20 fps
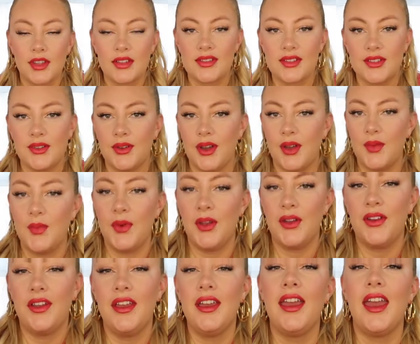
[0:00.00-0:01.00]
So I'm
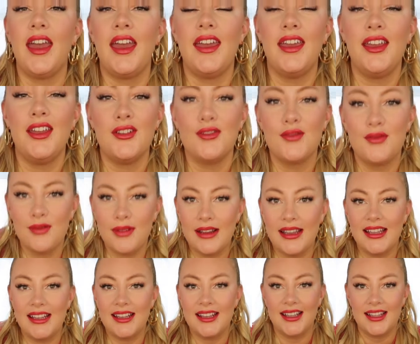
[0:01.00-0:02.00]
wearing a
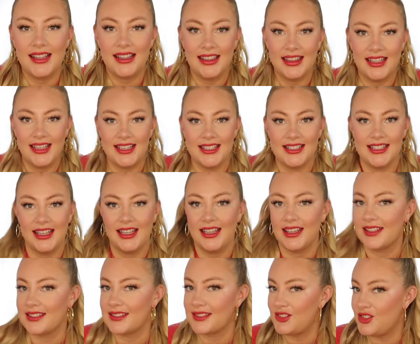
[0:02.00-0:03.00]
red
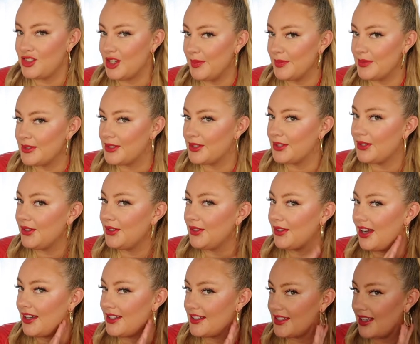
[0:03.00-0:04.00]
latex
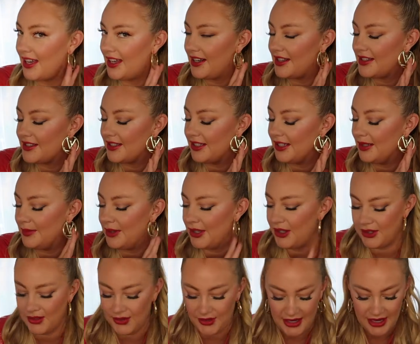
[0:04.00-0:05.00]
jumpsuit. I just added some
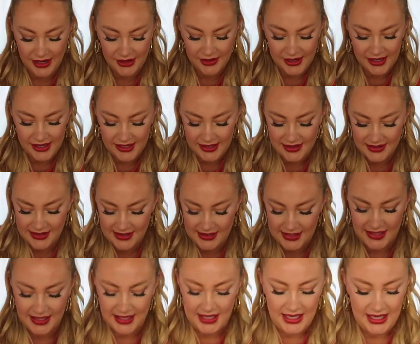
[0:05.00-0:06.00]
cute earrings.
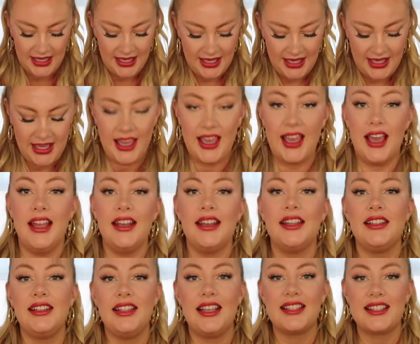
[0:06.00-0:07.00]

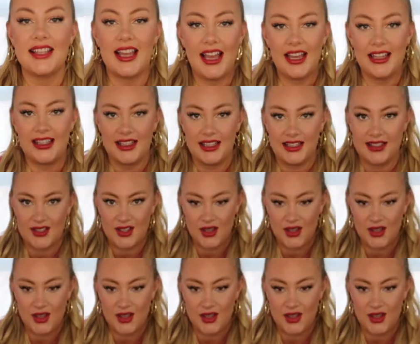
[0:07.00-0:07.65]
And let's add this